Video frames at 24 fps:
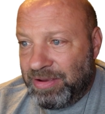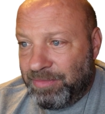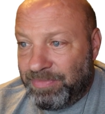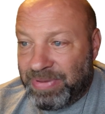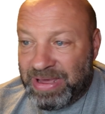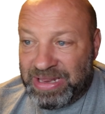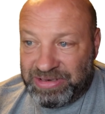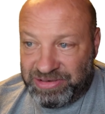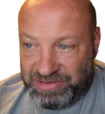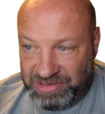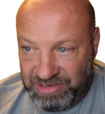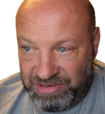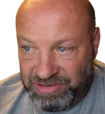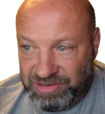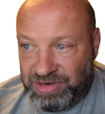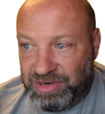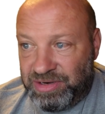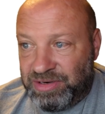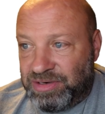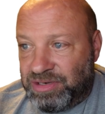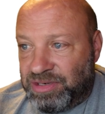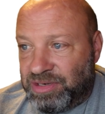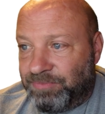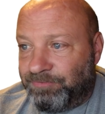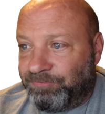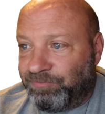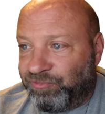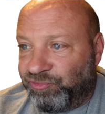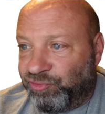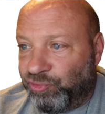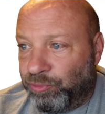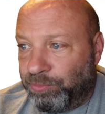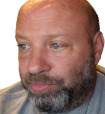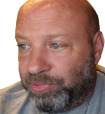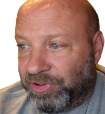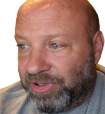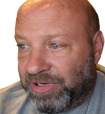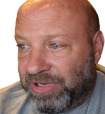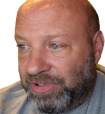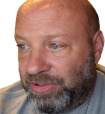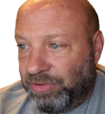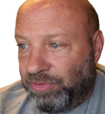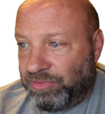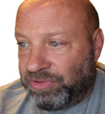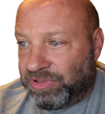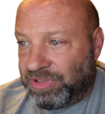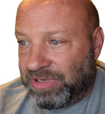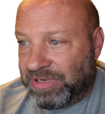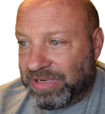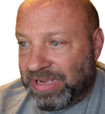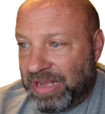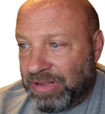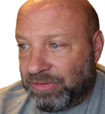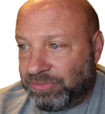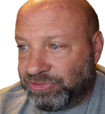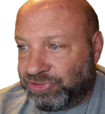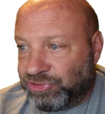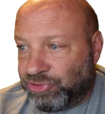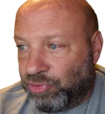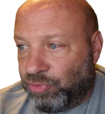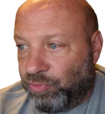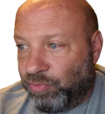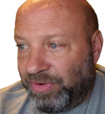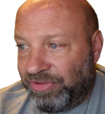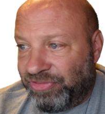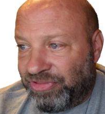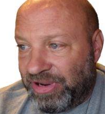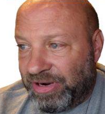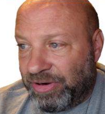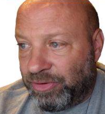Best distance. Trooper can use a console with